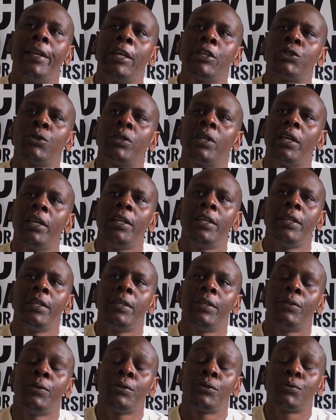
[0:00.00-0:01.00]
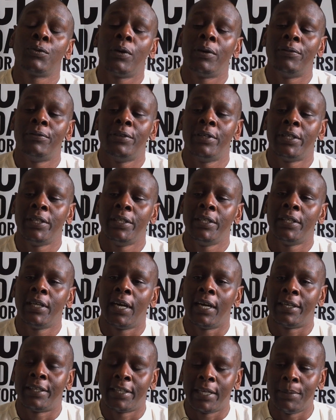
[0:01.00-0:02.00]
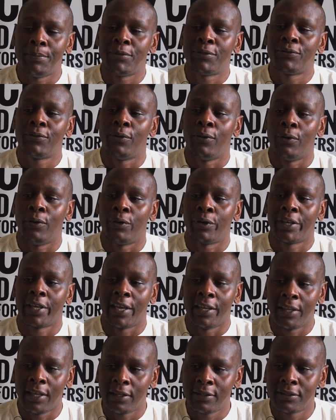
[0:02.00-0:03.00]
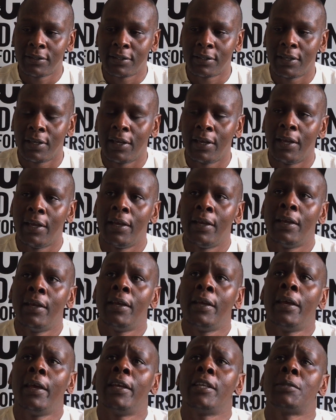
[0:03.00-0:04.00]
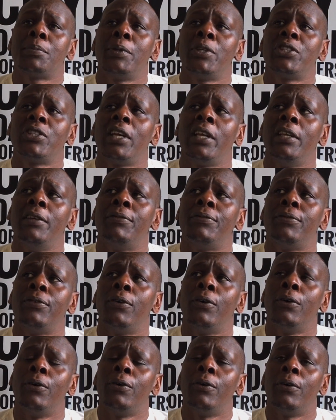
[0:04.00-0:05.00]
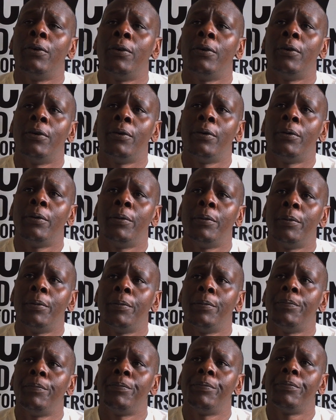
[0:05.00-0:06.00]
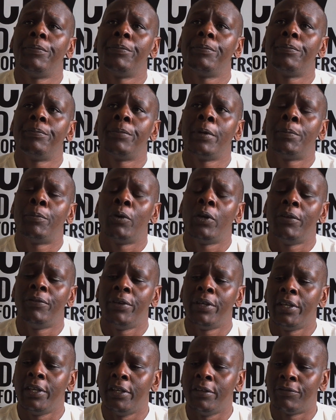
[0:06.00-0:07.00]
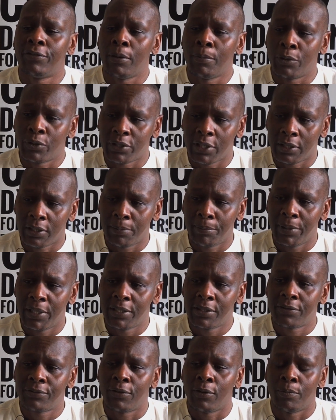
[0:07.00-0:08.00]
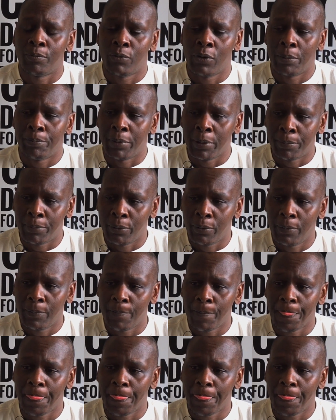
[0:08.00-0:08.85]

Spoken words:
Nationally, those were very hard times for Kenyans, especially for people living in informal settlements, for poor people.